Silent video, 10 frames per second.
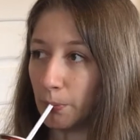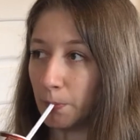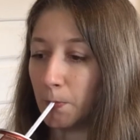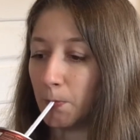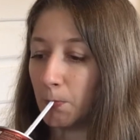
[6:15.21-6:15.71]

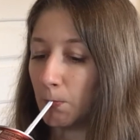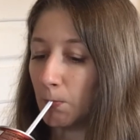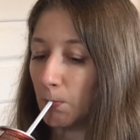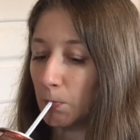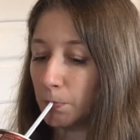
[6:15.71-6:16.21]

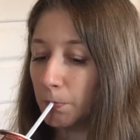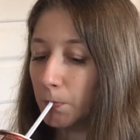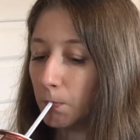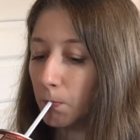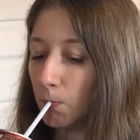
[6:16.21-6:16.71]

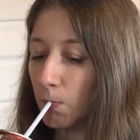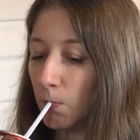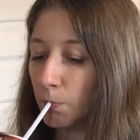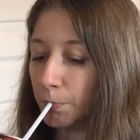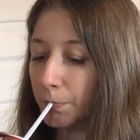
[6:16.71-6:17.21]

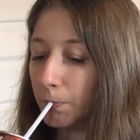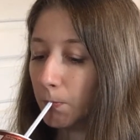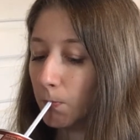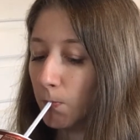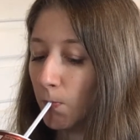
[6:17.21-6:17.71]

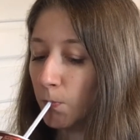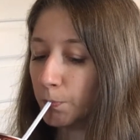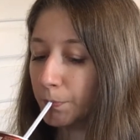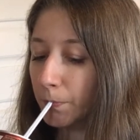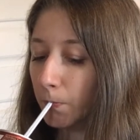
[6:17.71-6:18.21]

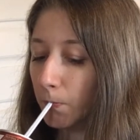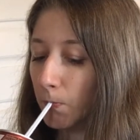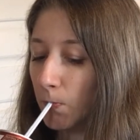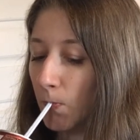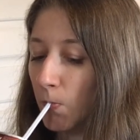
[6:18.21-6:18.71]

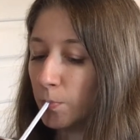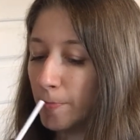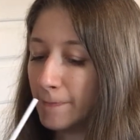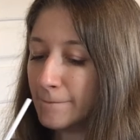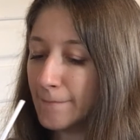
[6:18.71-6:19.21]

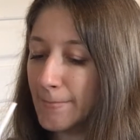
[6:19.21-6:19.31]
Nothing is said.